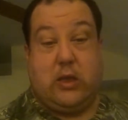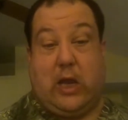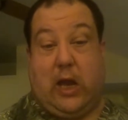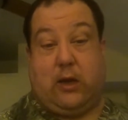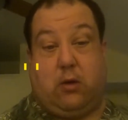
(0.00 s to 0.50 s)

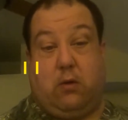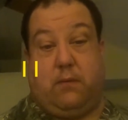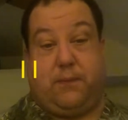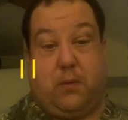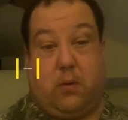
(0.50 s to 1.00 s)
tackle
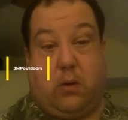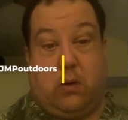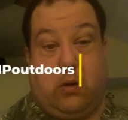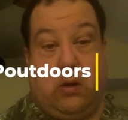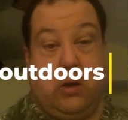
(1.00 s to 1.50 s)

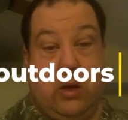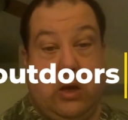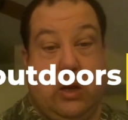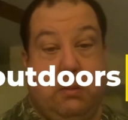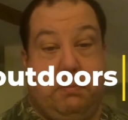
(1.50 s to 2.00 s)
for
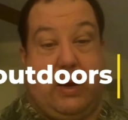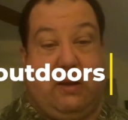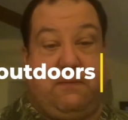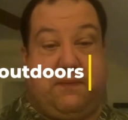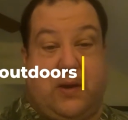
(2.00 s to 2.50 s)

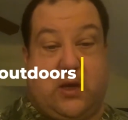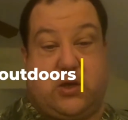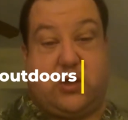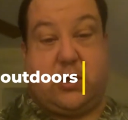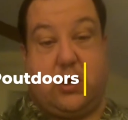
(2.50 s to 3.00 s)

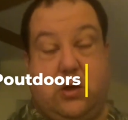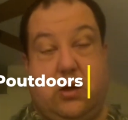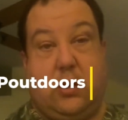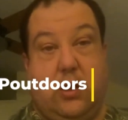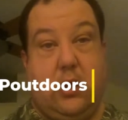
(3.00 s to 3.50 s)
panfish.
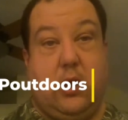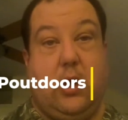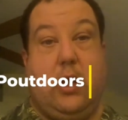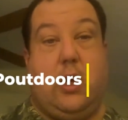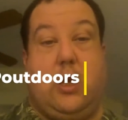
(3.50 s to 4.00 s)

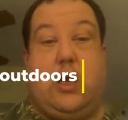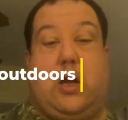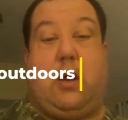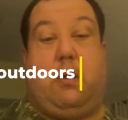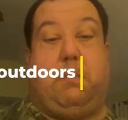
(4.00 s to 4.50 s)
You know,
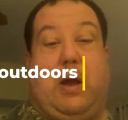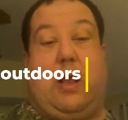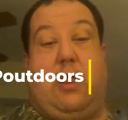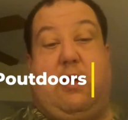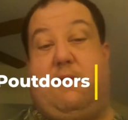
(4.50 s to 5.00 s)
everybody
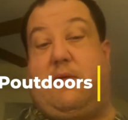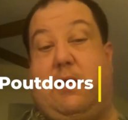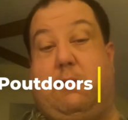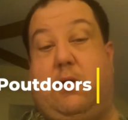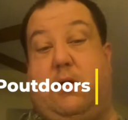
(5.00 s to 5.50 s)
loves
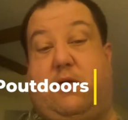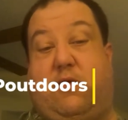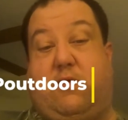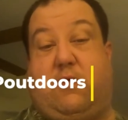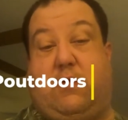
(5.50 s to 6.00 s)
them little
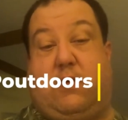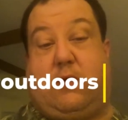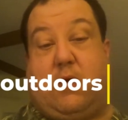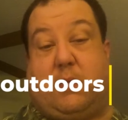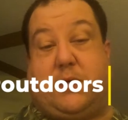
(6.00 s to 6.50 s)

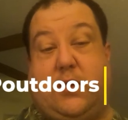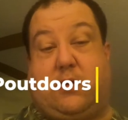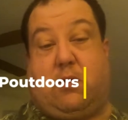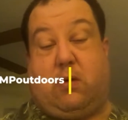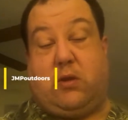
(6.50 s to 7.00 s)
scrumptious
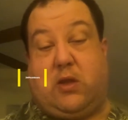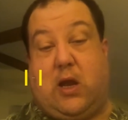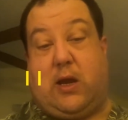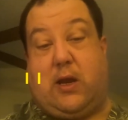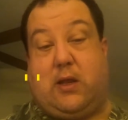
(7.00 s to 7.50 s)
golden
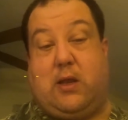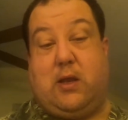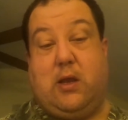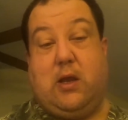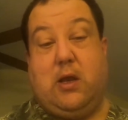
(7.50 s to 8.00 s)
nugget
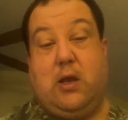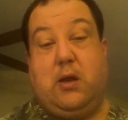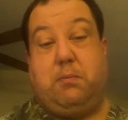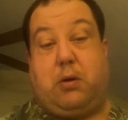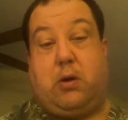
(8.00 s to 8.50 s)

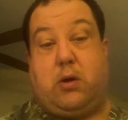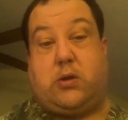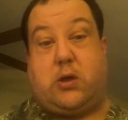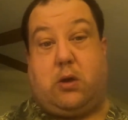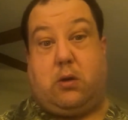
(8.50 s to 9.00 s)

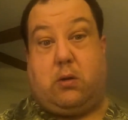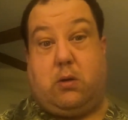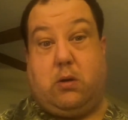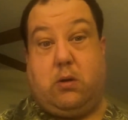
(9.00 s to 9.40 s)
perch or